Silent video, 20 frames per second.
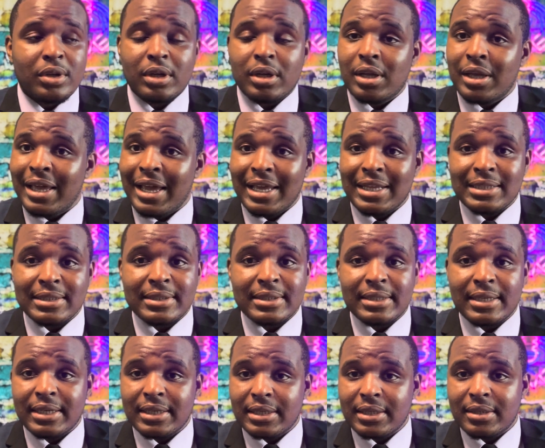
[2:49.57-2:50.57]
getting
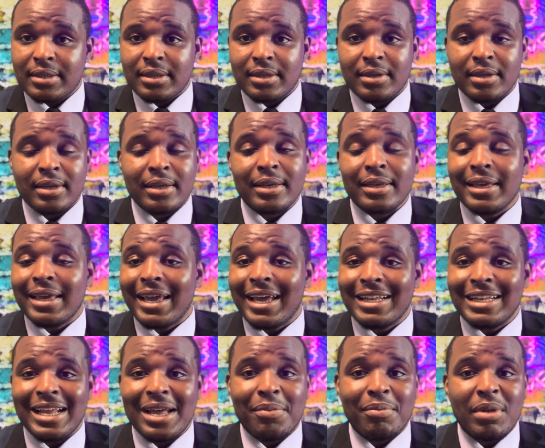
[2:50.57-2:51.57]
sick, getting
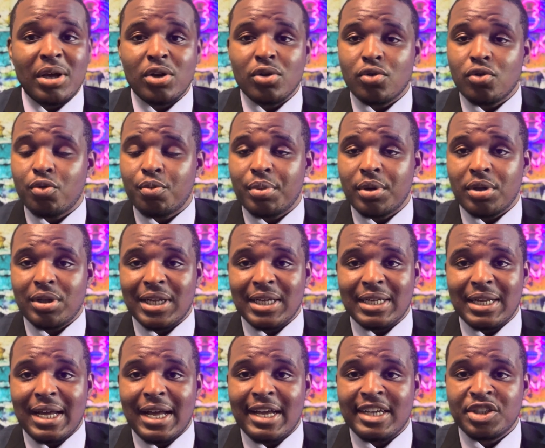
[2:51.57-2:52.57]
that medical bill at a
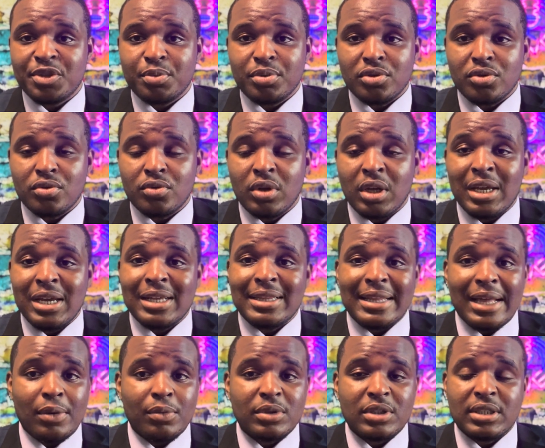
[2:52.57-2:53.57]
hospital
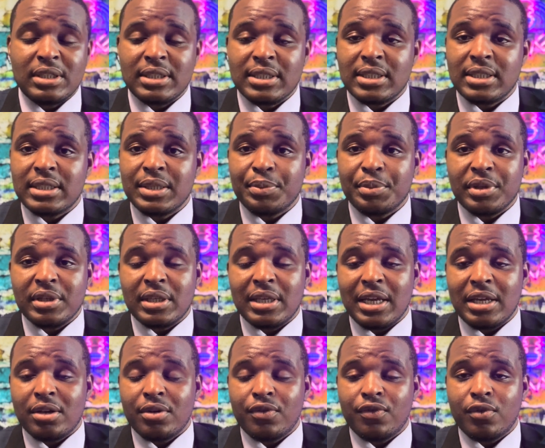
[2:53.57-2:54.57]
that we just simply
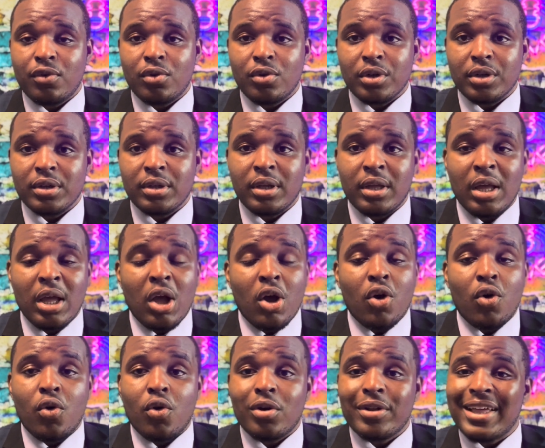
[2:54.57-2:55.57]
can't afford.
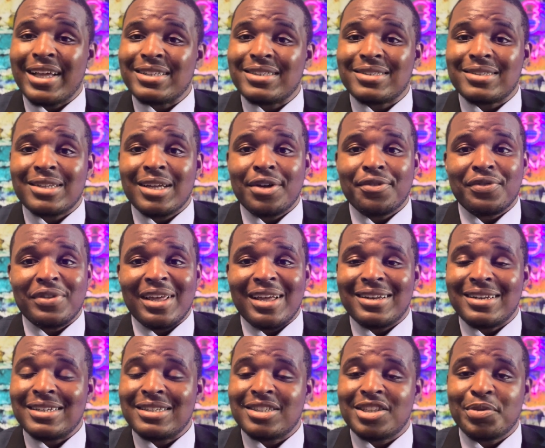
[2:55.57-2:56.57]
All that stuff that
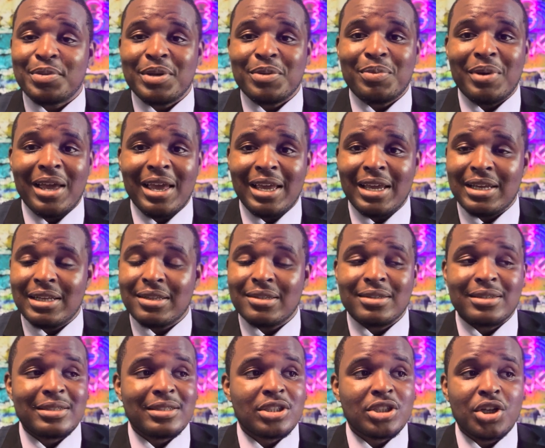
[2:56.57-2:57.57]
needs to be paid,
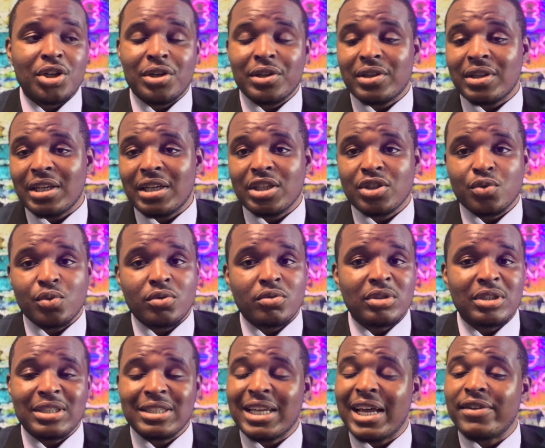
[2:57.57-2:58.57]
certain things will
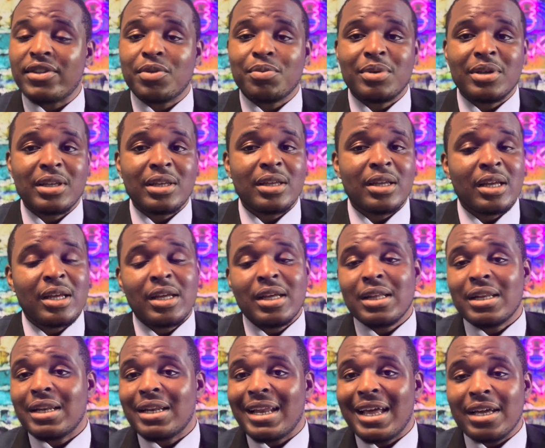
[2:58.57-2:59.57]
just have to be
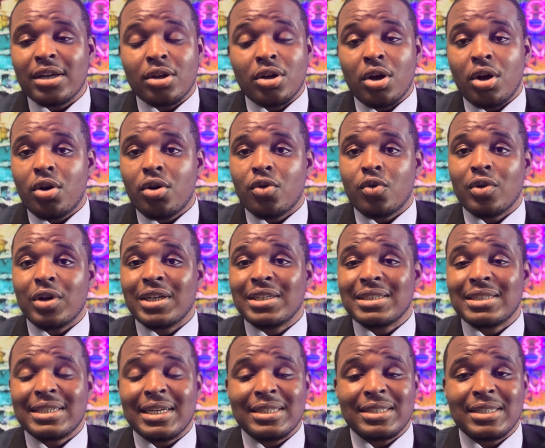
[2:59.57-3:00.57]
let go and
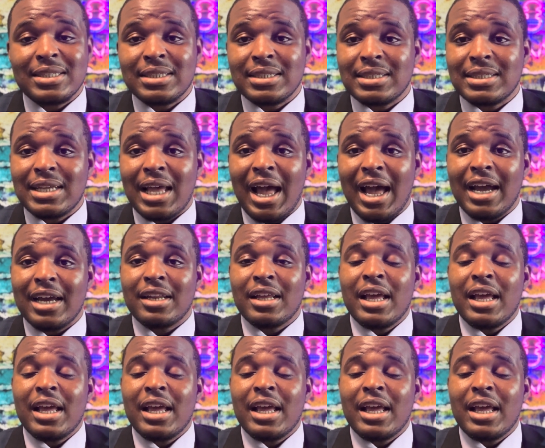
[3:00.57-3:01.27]
set to the side